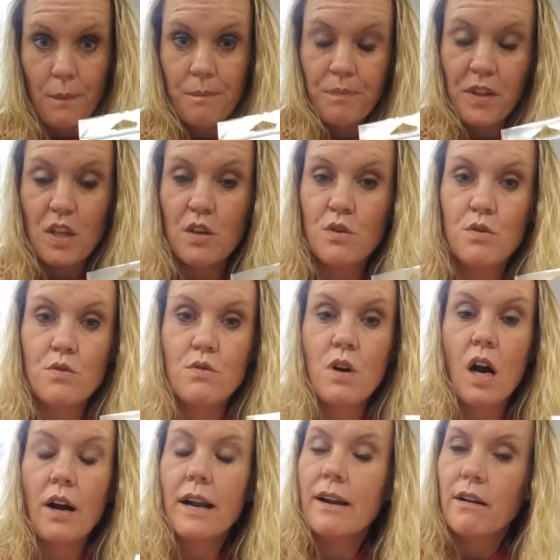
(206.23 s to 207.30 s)
you
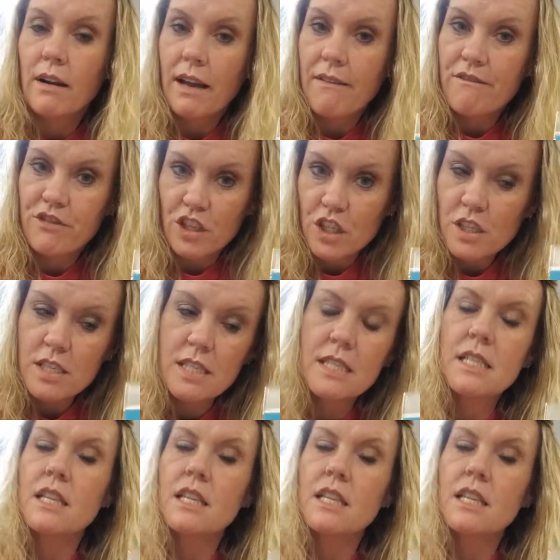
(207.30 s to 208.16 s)
are hearing it first.